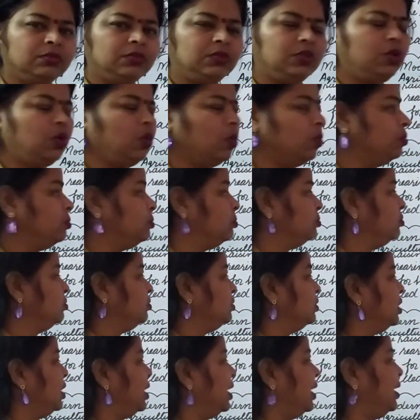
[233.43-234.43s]
No,
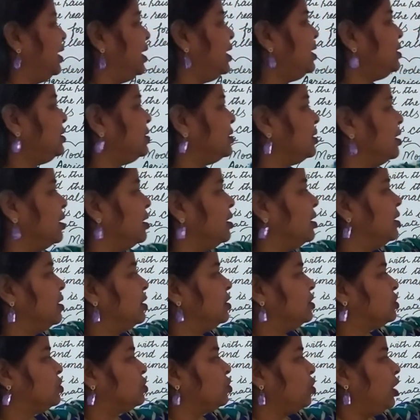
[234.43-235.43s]
it is
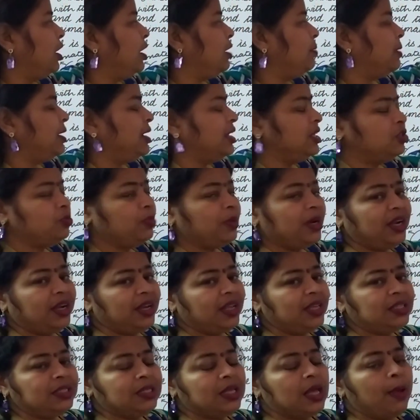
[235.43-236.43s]
soil management
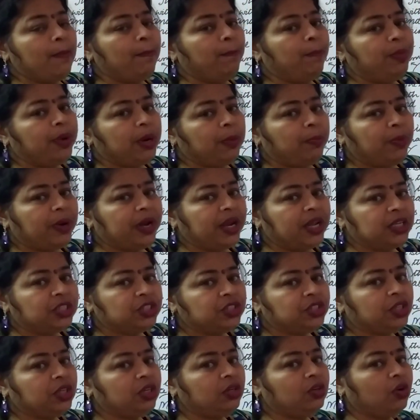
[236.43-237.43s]
is
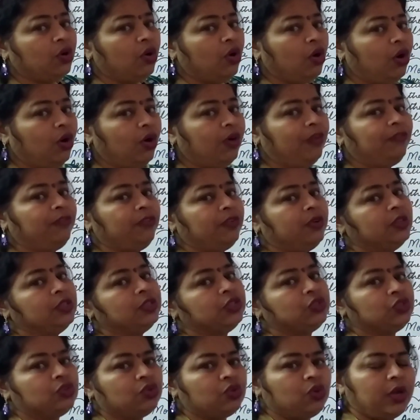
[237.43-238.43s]
preparation of
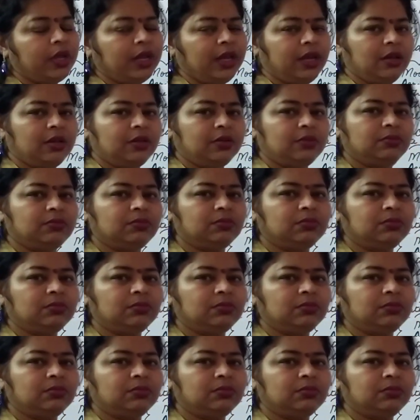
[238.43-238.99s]
soil.